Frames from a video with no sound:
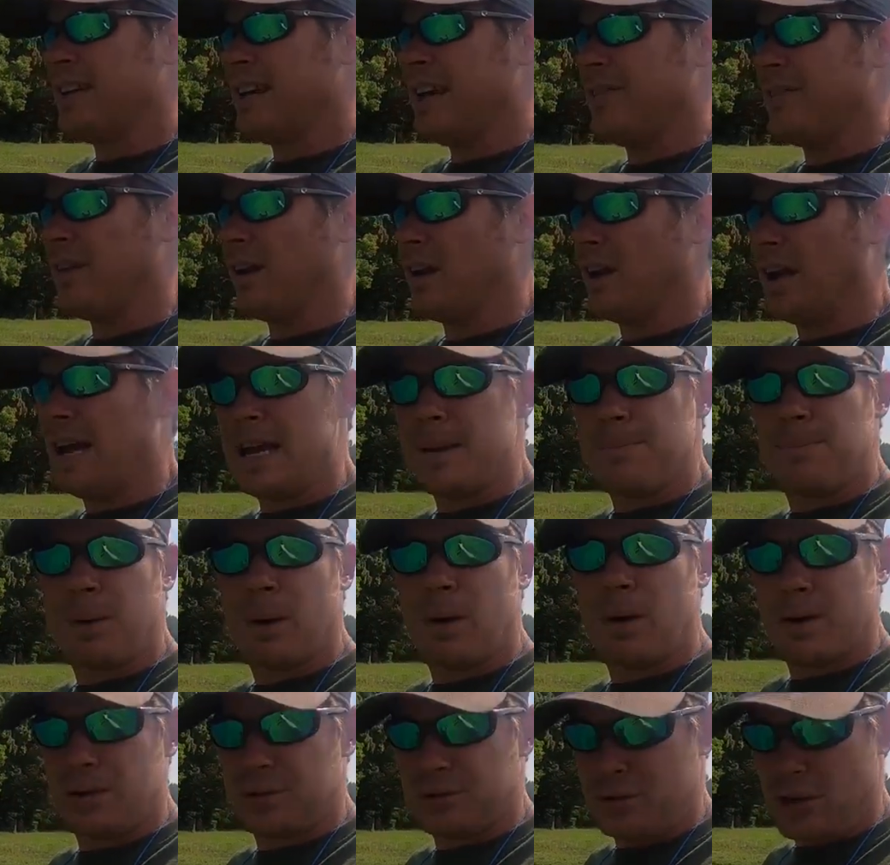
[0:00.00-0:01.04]
in the late
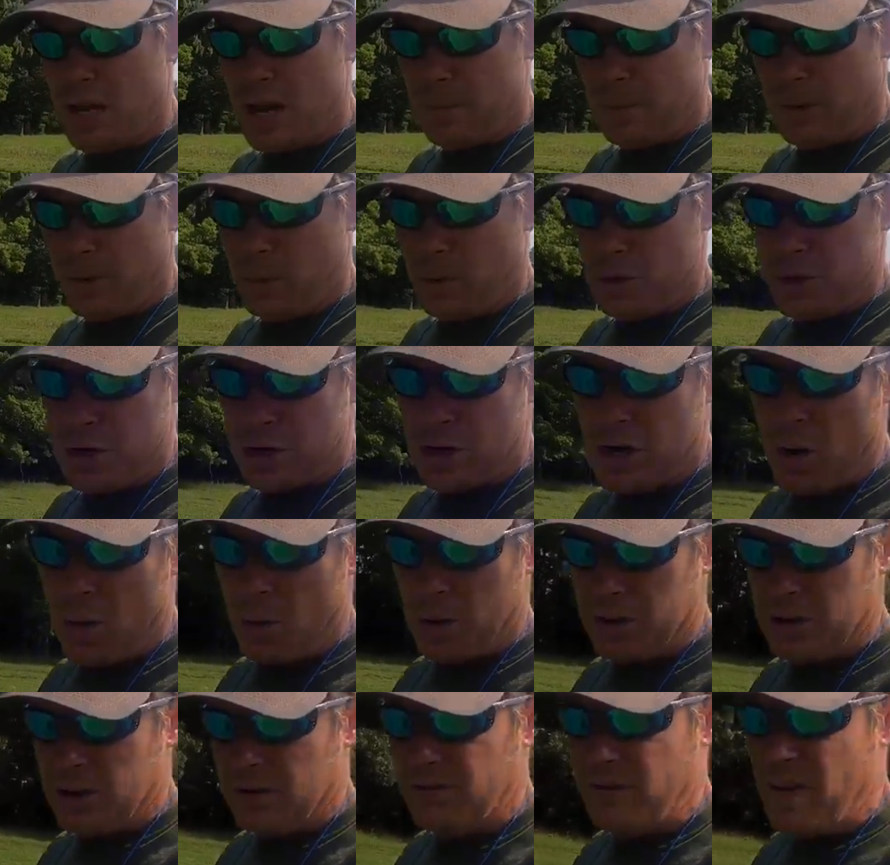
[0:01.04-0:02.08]
part of summer, when you go
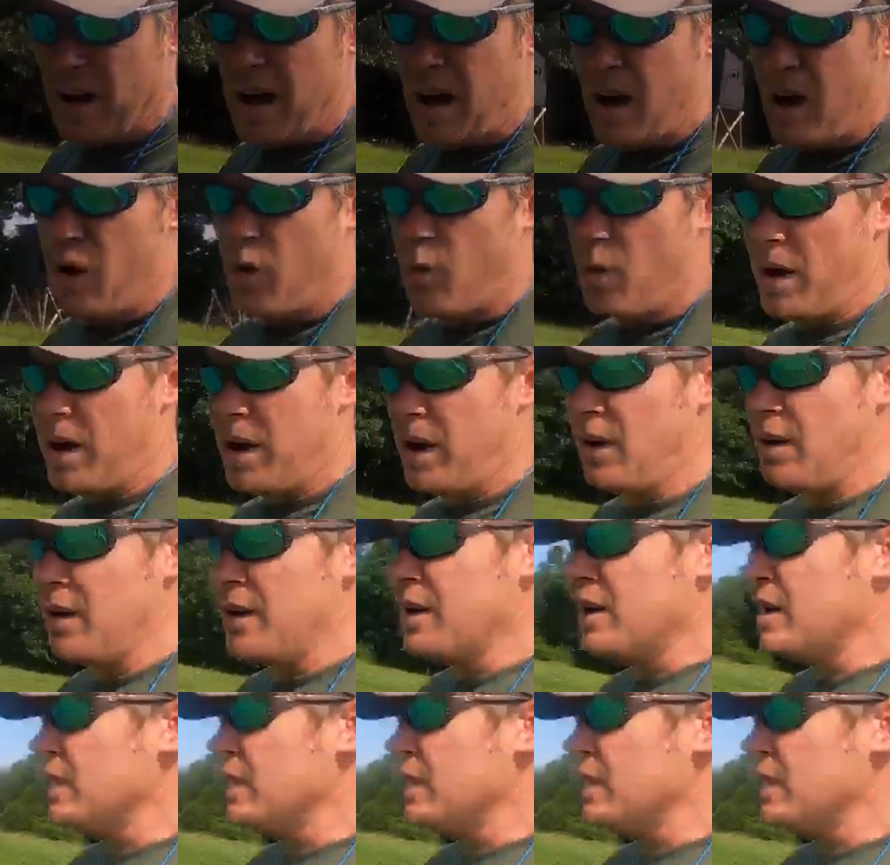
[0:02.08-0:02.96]
into the fall, well,